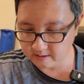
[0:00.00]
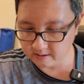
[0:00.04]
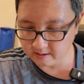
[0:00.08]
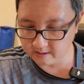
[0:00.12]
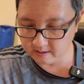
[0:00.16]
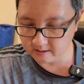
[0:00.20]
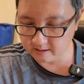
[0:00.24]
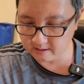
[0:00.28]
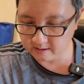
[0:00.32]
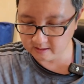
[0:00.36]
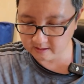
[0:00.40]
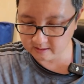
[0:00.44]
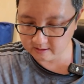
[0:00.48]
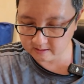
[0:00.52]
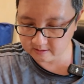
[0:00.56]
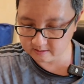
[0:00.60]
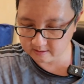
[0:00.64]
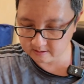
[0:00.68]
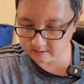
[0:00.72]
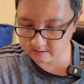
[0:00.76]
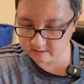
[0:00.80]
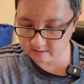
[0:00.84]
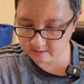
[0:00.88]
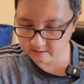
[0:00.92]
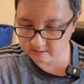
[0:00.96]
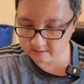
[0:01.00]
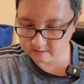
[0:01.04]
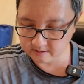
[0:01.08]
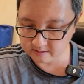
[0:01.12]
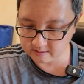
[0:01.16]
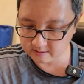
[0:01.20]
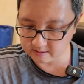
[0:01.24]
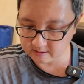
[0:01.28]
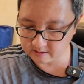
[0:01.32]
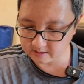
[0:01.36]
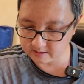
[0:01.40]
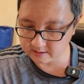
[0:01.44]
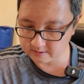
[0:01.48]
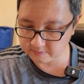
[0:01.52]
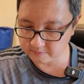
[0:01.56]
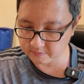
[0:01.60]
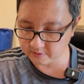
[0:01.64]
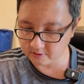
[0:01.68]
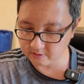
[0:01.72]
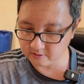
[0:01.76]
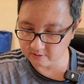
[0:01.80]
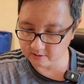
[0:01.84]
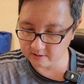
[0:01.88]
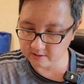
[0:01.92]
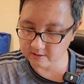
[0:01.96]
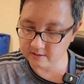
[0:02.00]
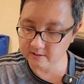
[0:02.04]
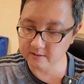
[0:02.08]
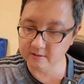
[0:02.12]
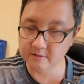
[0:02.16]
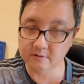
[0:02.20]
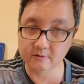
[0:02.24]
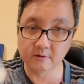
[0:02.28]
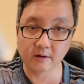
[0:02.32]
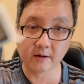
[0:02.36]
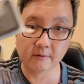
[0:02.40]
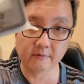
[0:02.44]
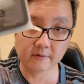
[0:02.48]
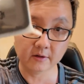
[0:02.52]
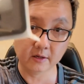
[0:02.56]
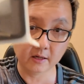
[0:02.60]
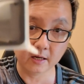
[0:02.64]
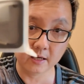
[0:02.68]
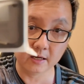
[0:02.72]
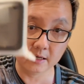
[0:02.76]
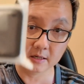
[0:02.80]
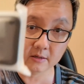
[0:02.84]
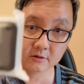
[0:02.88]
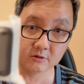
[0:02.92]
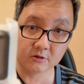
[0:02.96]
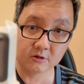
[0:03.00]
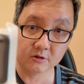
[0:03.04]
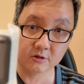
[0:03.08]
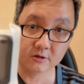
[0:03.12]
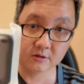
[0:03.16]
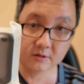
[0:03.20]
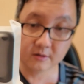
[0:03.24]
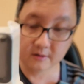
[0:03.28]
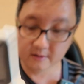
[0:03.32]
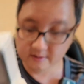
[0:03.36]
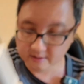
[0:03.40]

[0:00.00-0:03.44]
and last but not least, you have the cage.